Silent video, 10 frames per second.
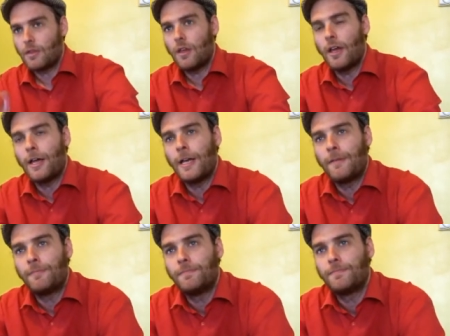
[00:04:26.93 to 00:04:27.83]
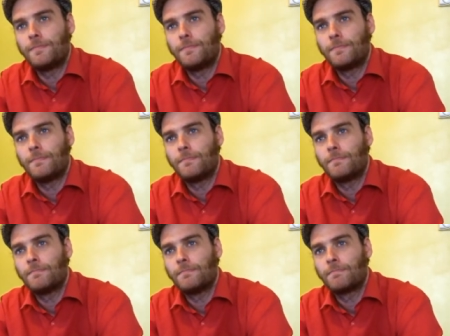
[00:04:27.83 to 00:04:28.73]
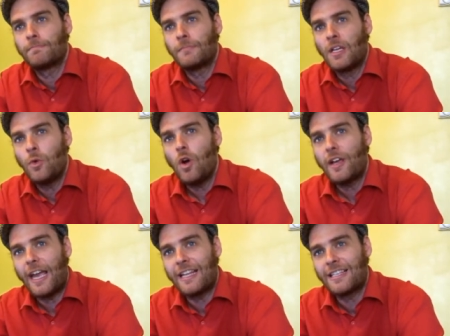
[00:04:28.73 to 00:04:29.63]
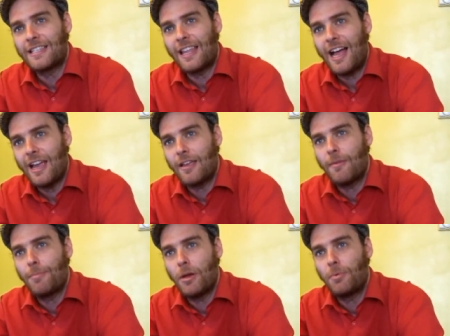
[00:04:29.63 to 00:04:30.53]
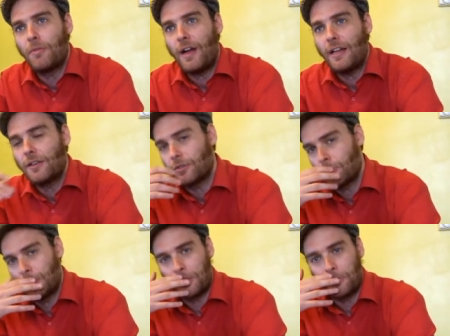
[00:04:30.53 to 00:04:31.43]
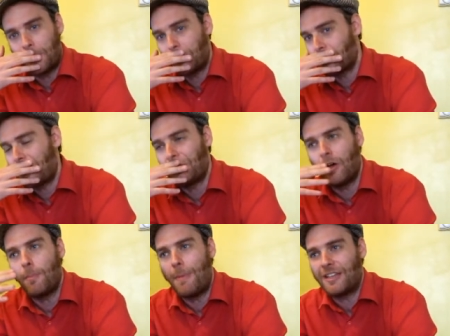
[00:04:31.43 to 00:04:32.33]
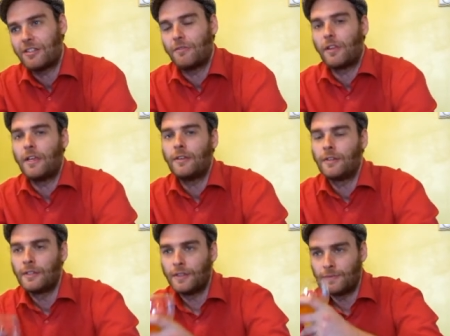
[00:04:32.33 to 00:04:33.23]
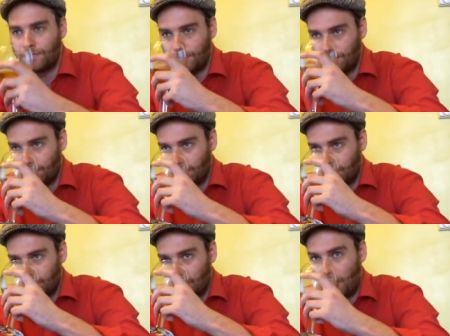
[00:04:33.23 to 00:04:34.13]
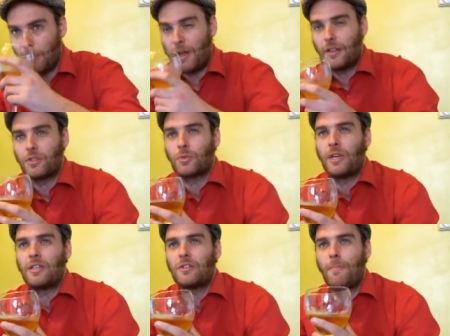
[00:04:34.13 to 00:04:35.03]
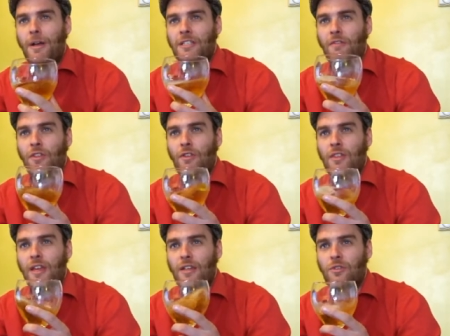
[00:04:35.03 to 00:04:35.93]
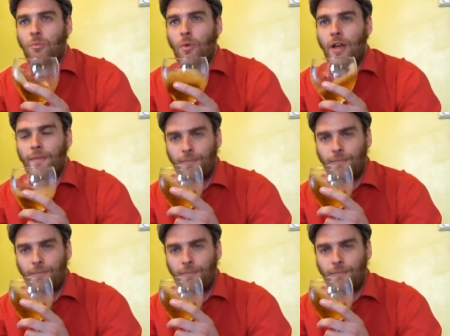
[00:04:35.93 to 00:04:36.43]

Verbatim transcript: Um, you are getting slight purple violets coming through there as well, not massively. Purple violet sweets, not massive, they're in there somewhere.